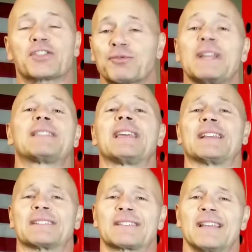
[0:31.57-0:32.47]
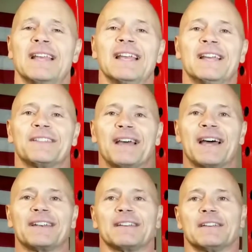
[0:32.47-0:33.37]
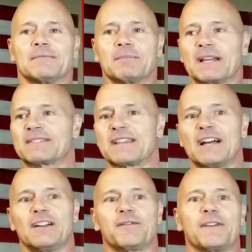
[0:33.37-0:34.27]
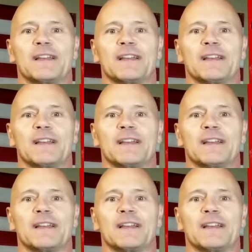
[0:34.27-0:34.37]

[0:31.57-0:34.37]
Three things that myself,